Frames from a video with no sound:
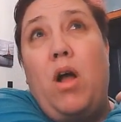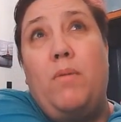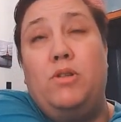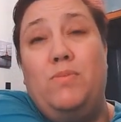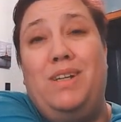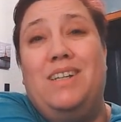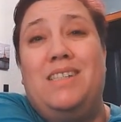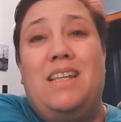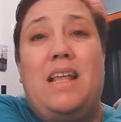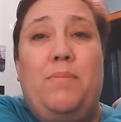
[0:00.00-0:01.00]
option because
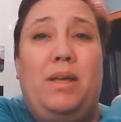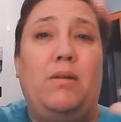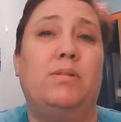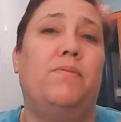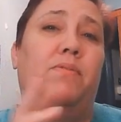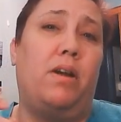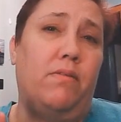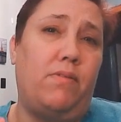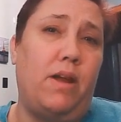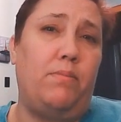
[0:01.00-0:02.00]
then that becomes a
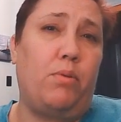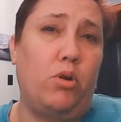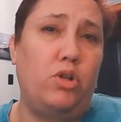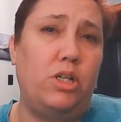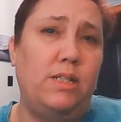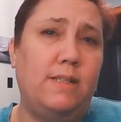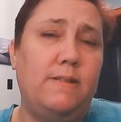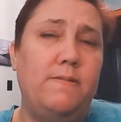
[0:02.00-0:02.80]
verified purchase.